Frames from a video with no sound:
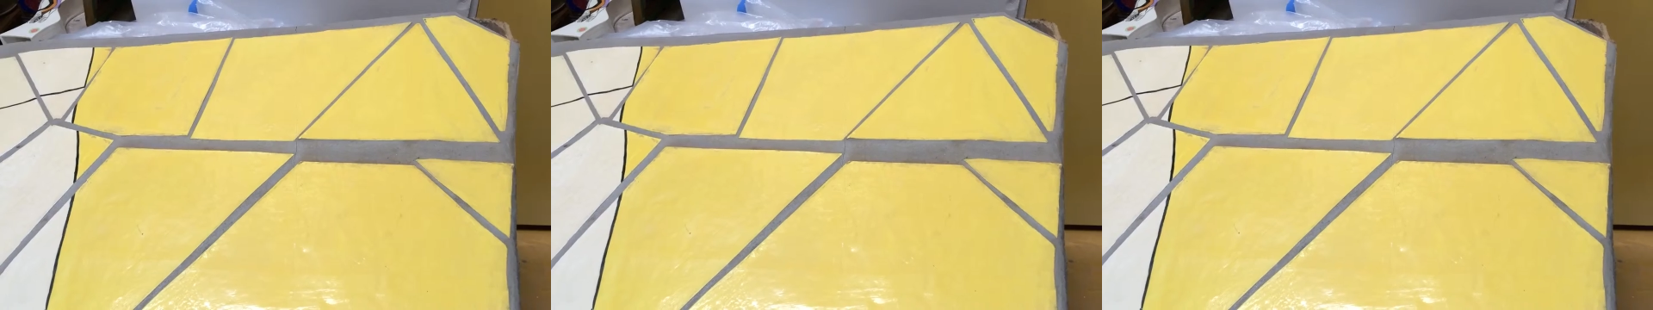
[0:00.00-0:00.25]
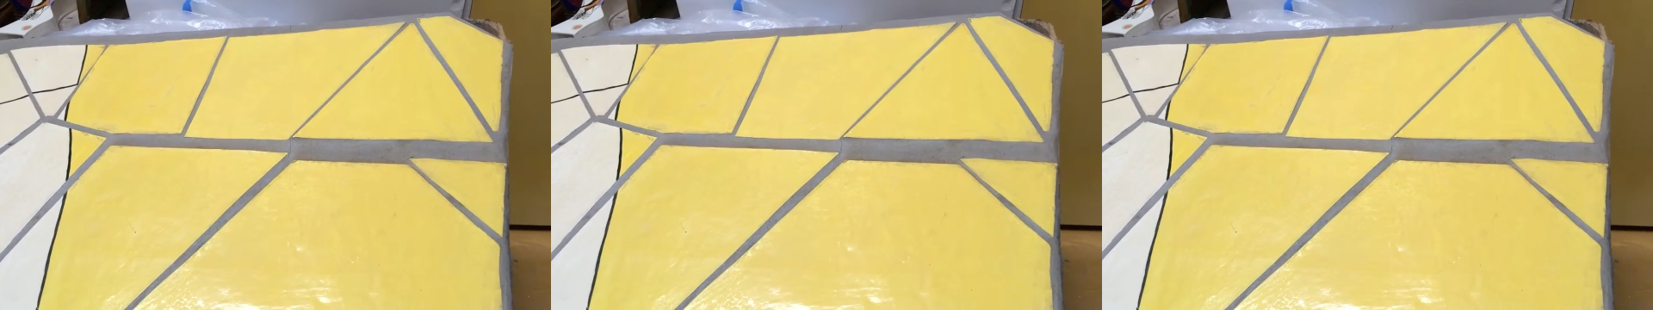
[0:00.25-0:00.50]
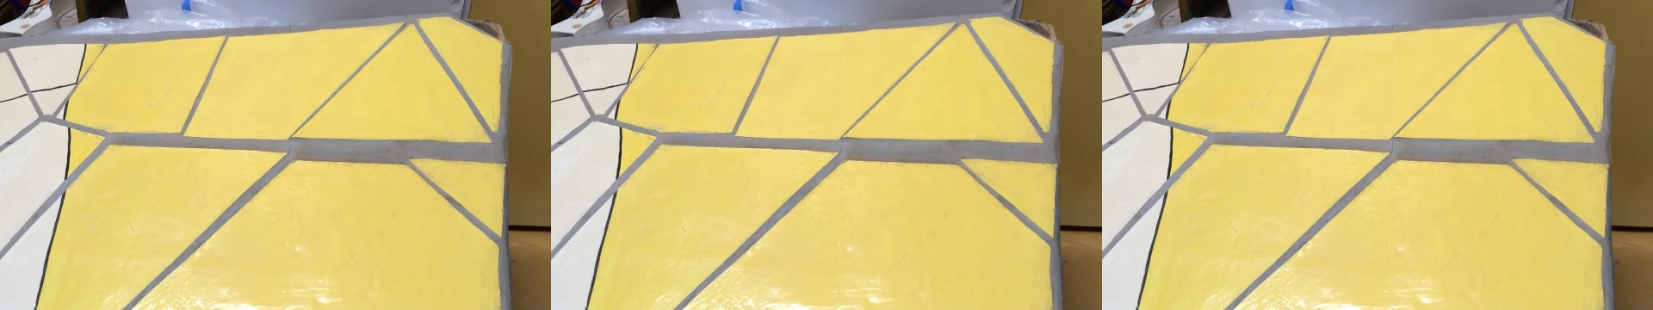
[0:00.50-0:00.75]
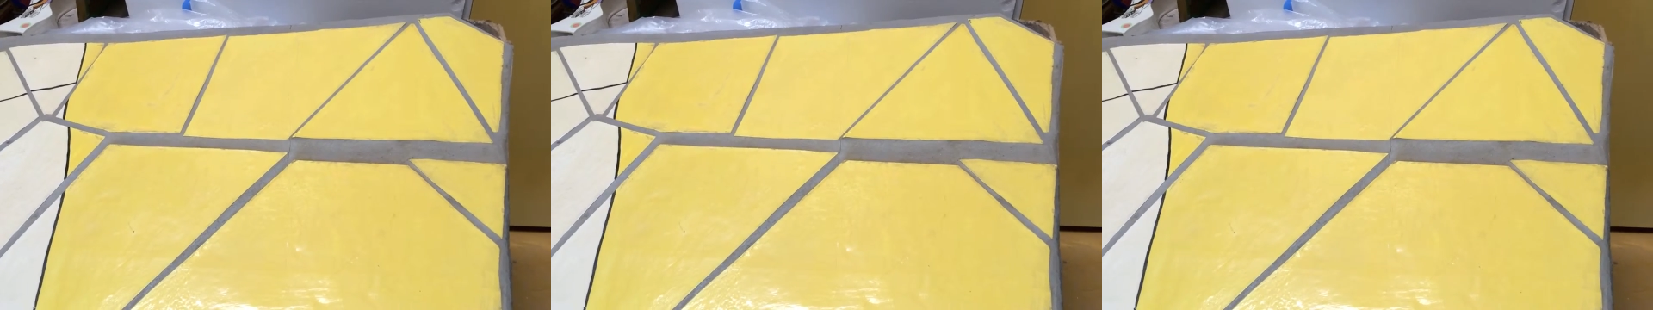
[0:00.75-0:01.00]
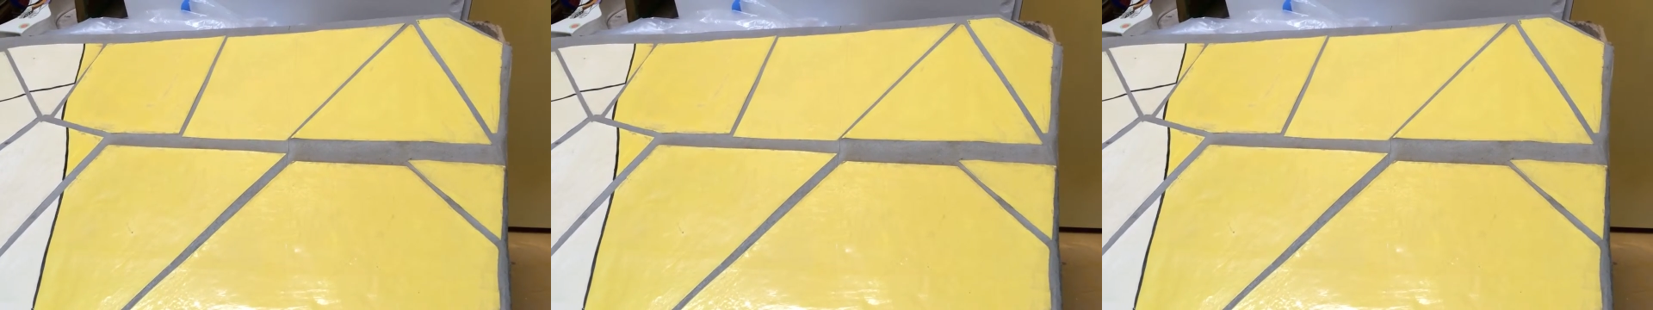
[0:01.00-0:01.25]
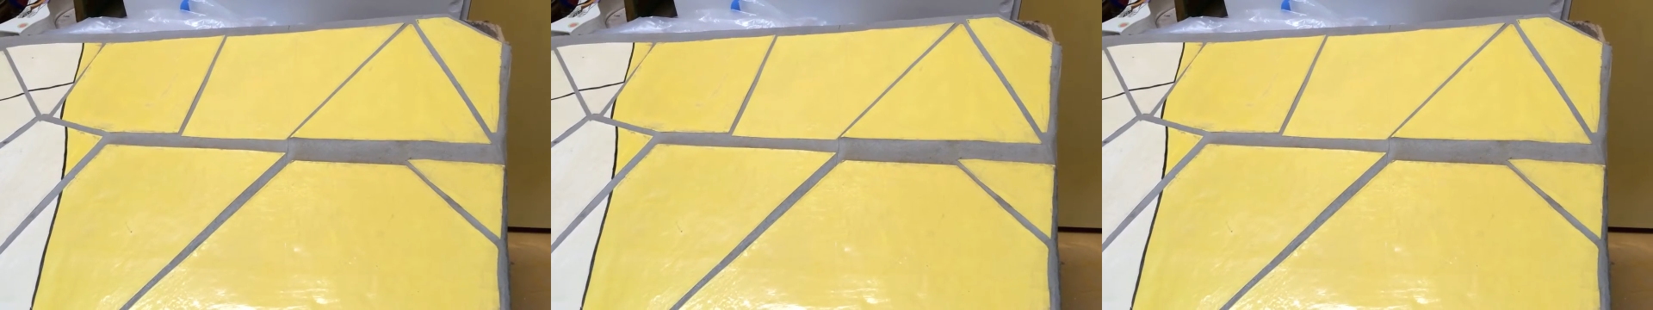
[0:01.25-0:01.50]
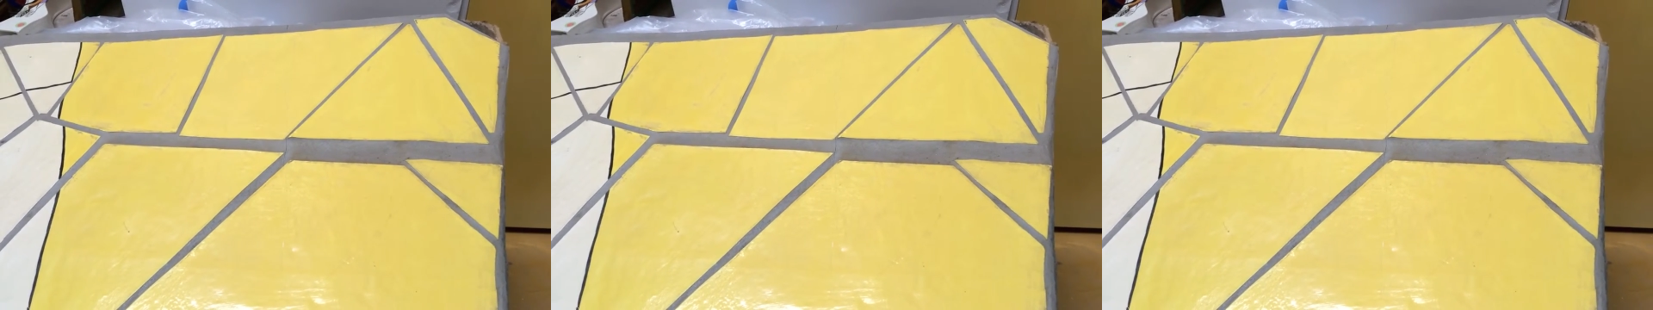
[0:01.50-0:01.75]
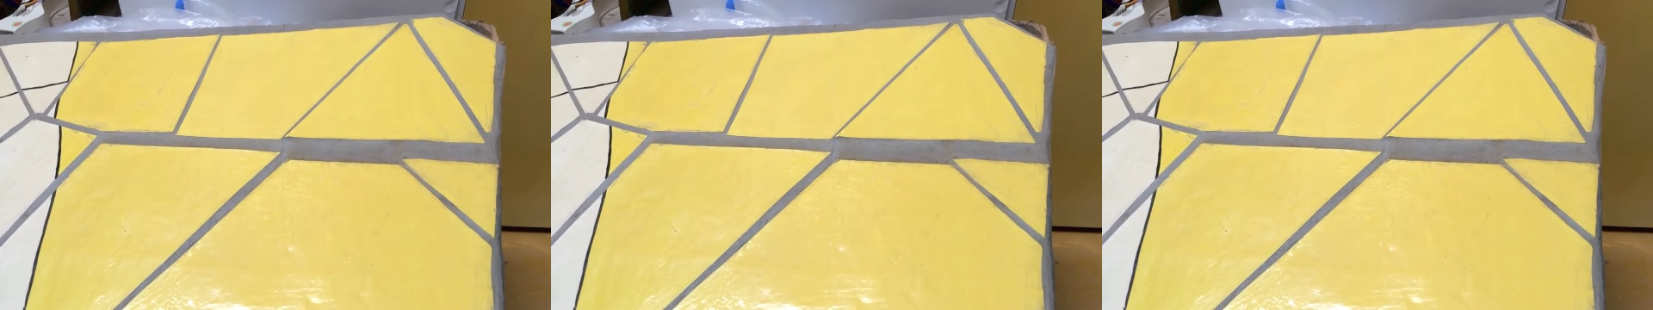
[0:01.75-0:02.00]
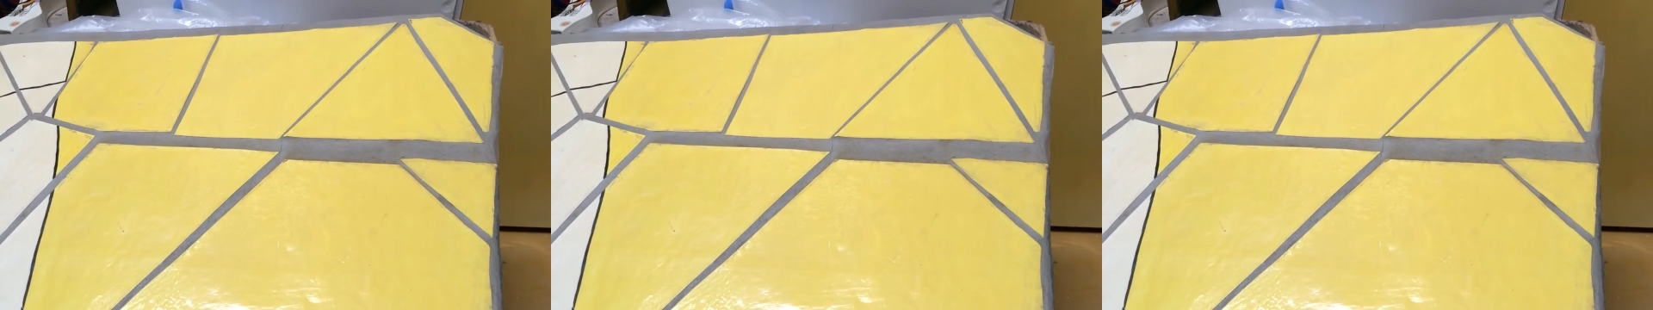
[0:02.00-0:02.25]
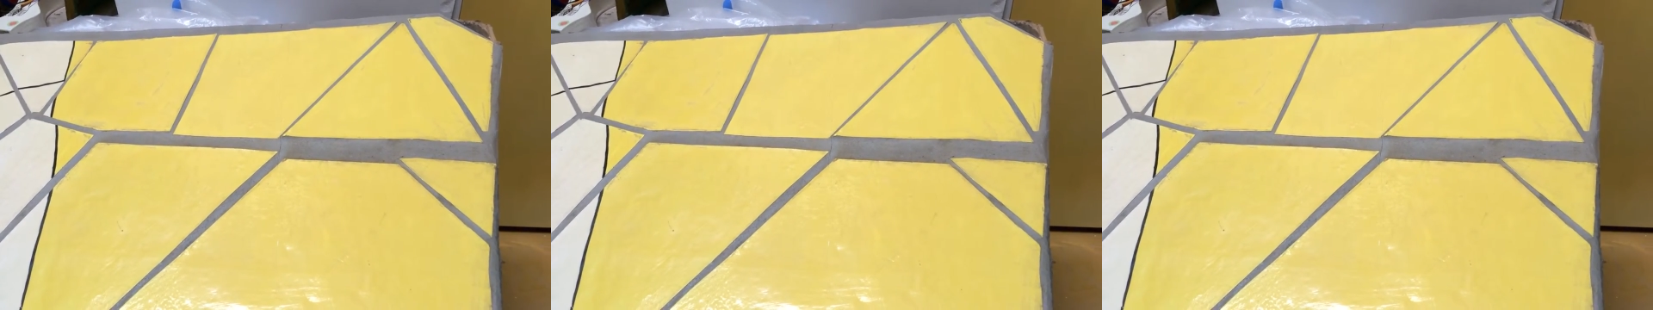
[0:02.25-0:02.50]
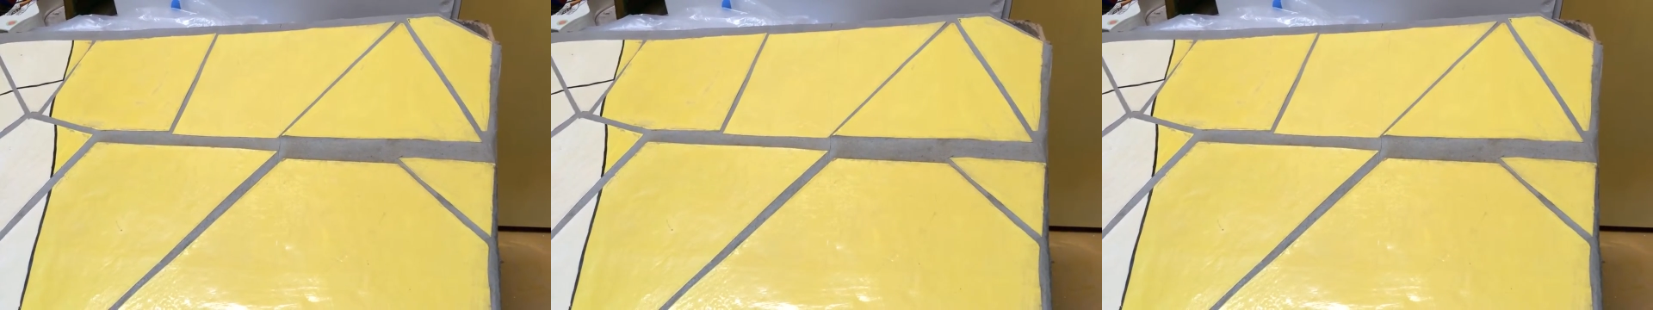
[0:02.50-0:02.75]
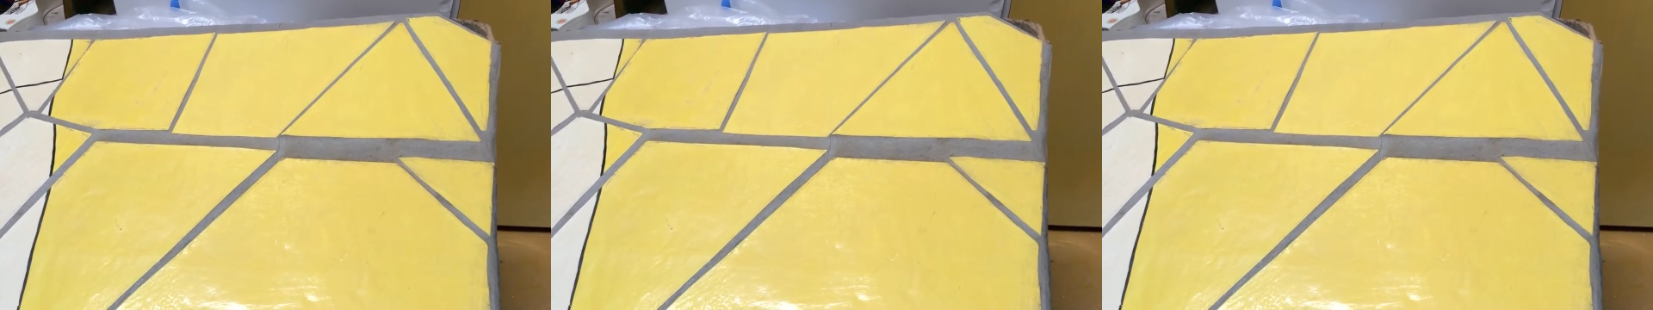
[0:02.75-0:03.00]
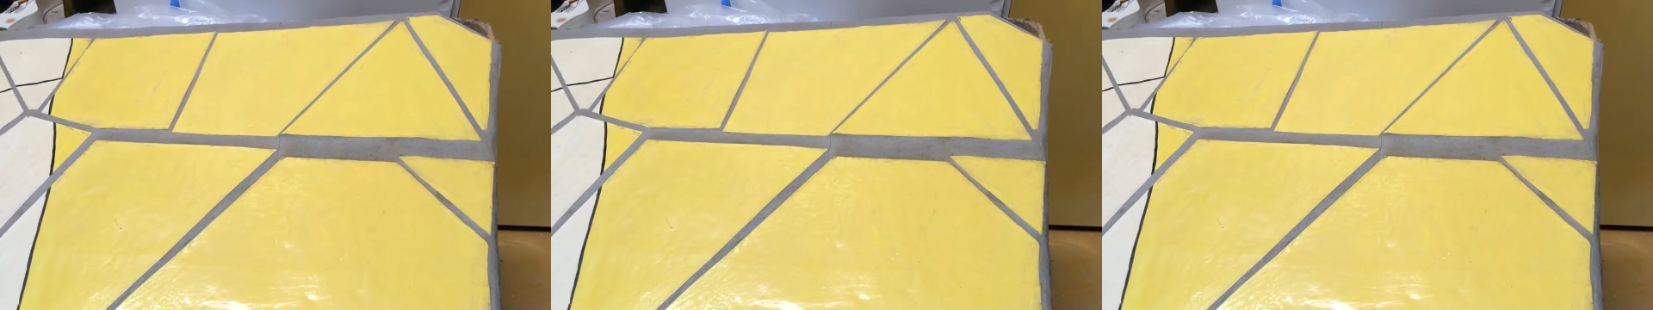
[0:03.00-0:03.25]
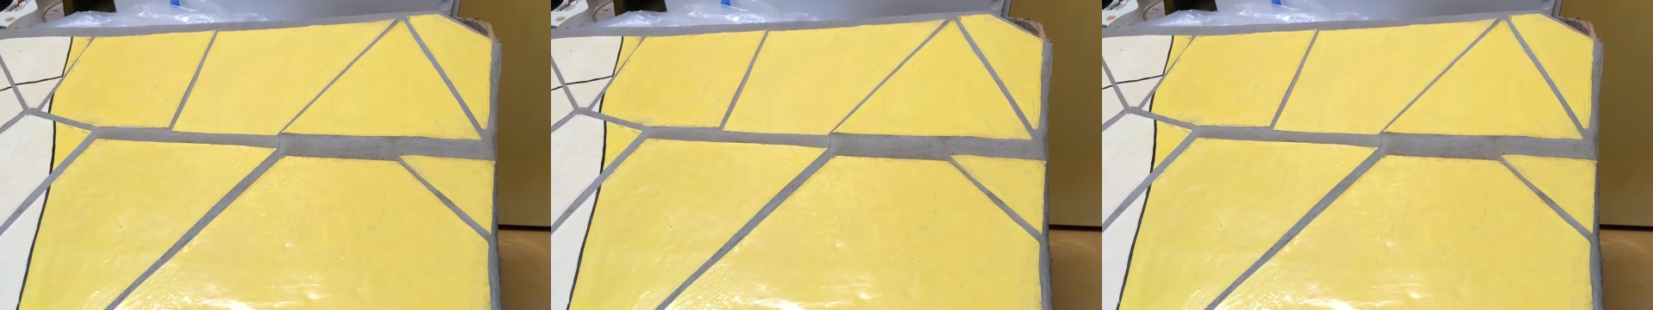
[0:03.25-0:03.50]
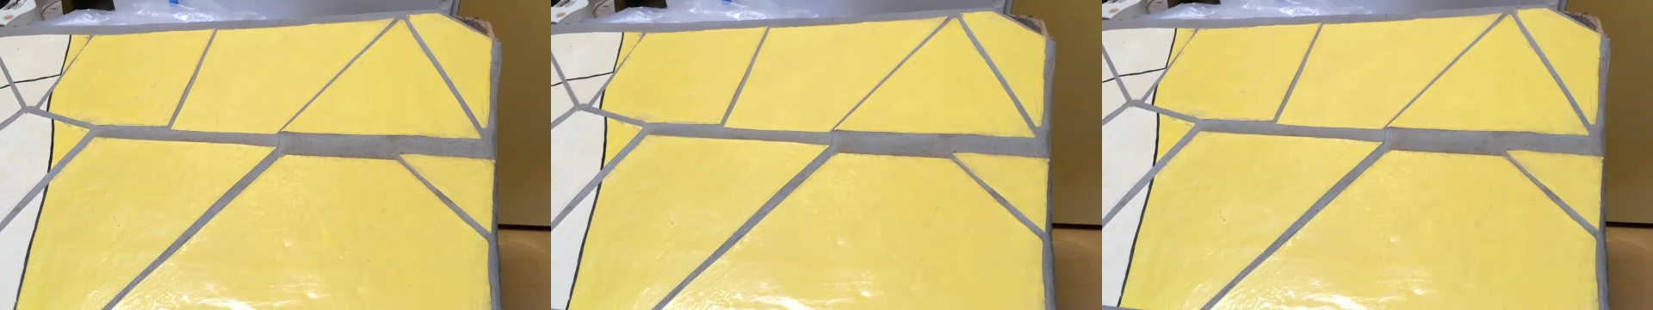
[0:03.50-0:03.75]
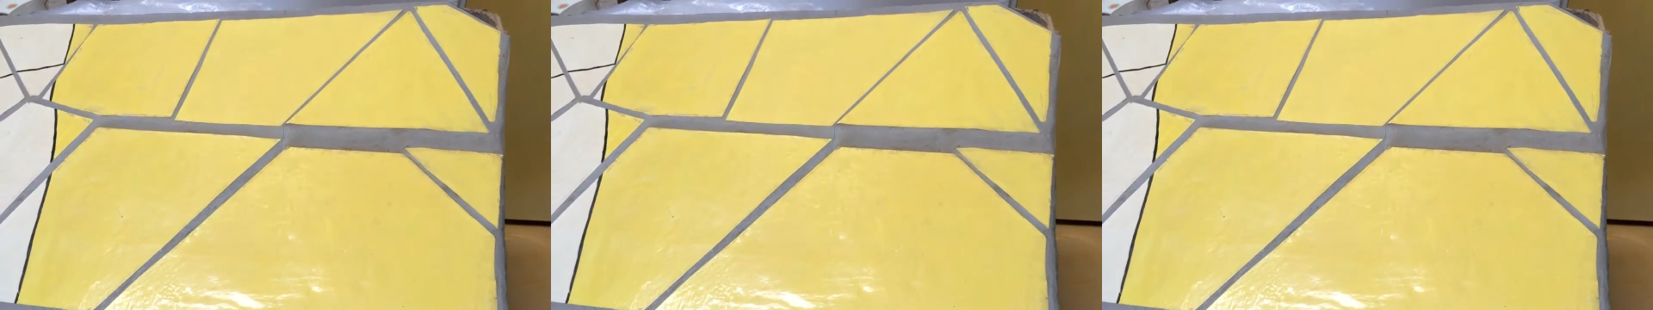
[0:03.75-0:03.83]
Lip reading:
(no speaker visible)